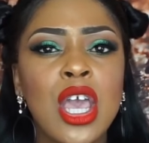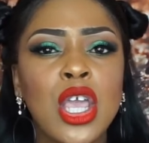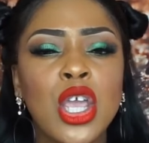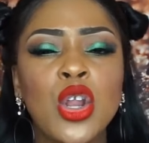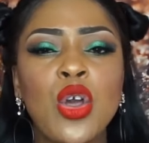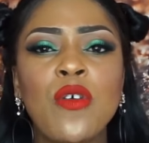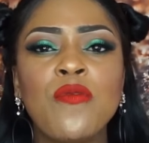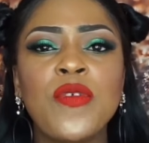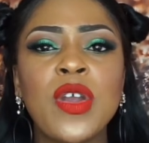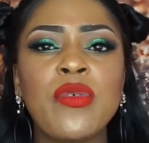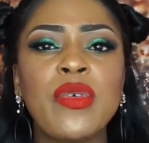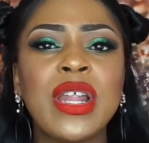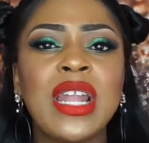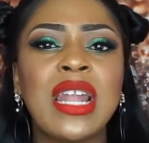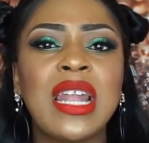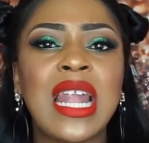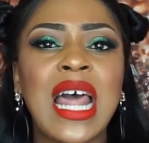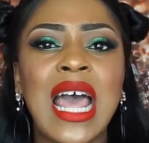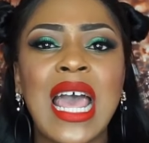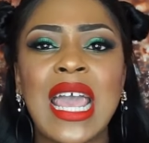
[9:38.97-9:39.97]
you know, very
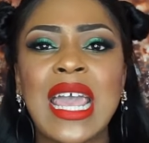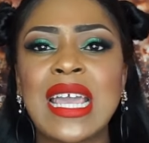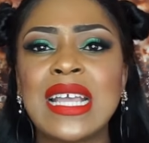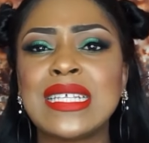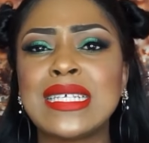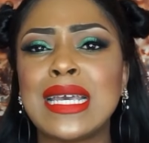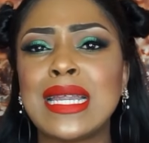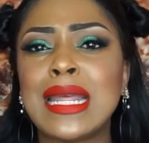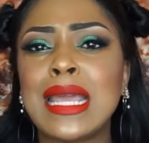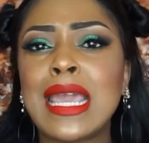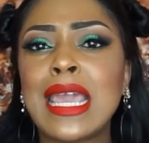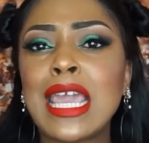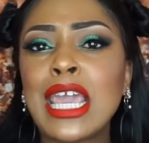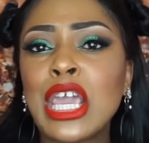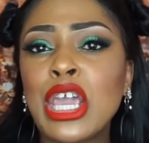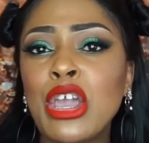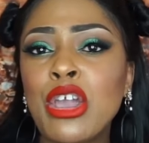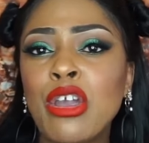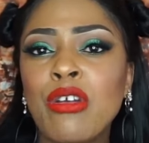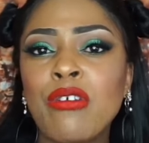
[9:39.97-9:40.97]
light and
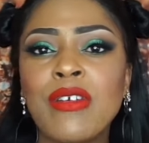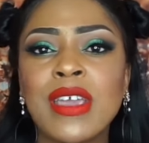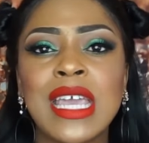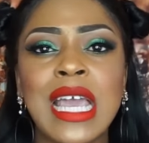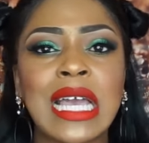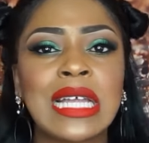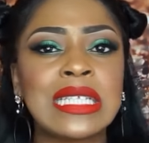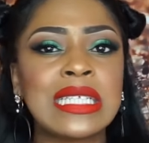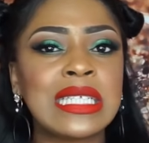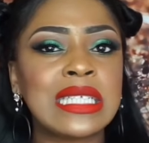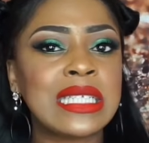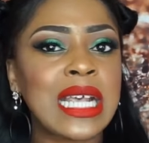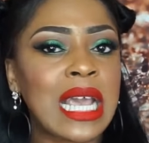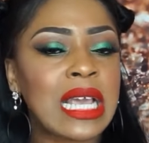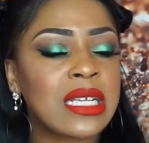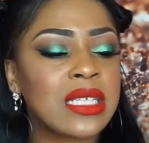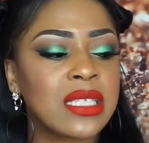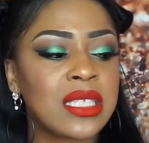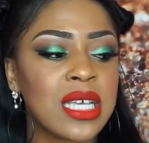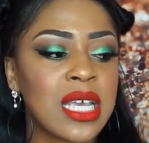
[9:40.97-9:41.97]
eerie and
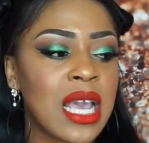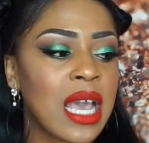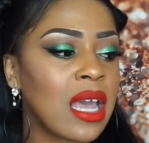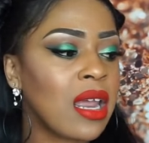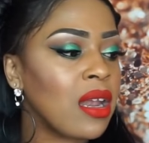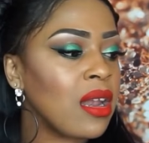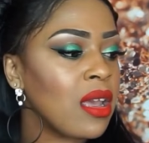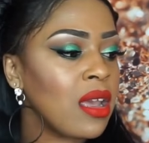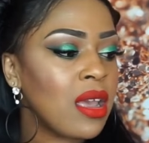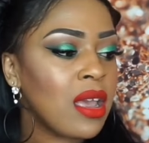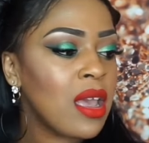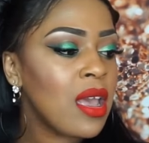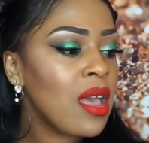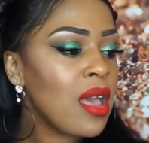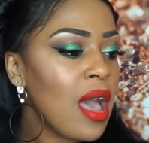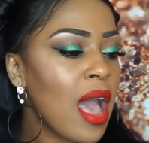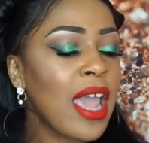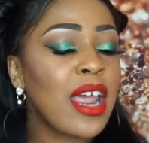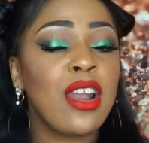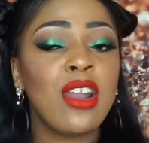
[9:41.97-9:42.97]
sexy, and
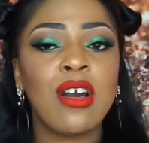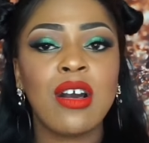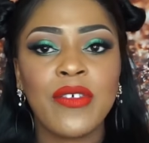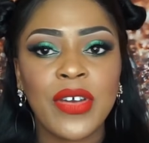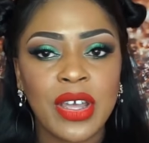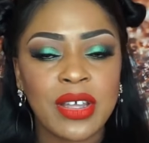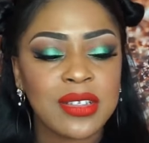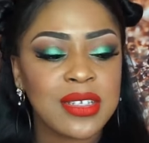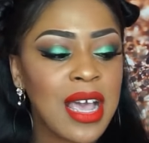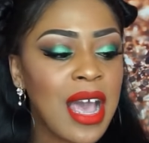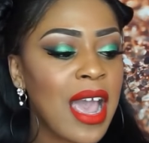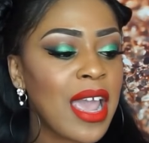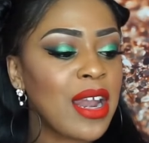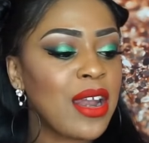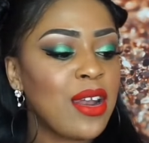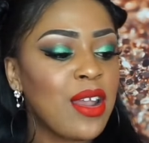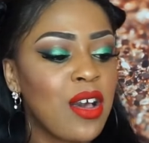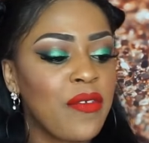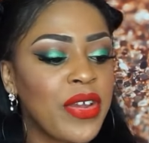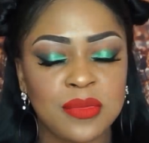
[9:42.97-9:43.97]
I love it. I
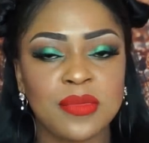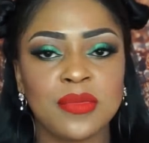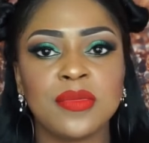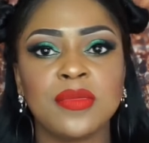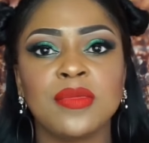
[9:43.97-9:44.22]
love it.